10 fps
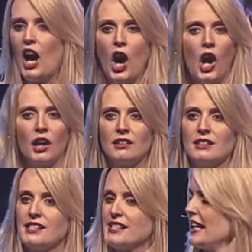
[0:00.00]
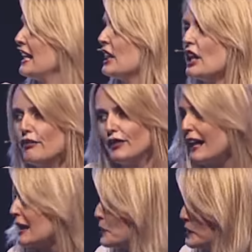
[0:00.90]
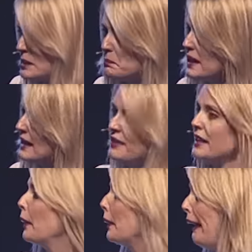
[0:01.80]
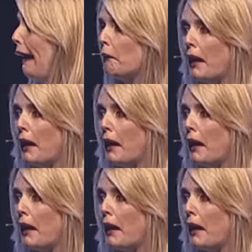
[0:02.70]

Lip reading: it all, singing Love Let Loose in Milan, they don't care